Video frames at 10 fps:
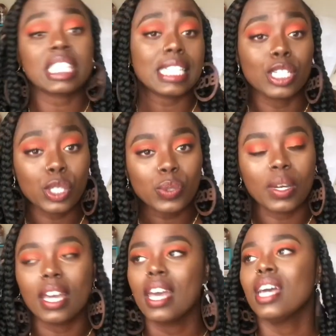didn't do
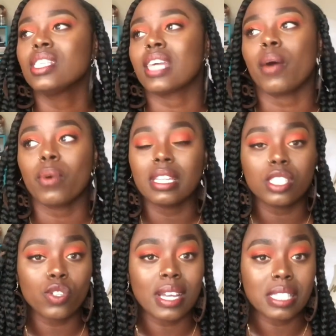it. So I wanted
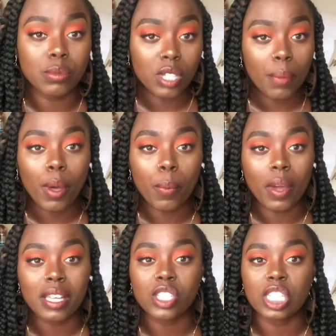to try some jumbo
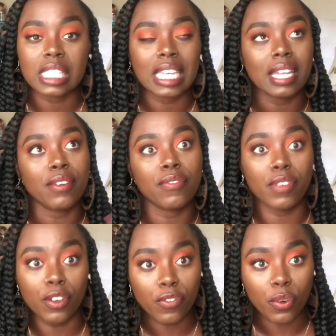braids just to get a
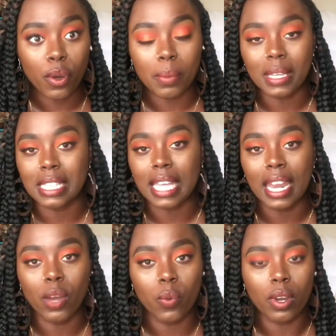feel for it, because I
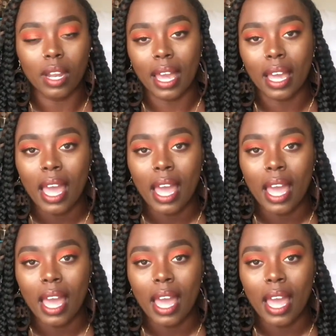didn't want to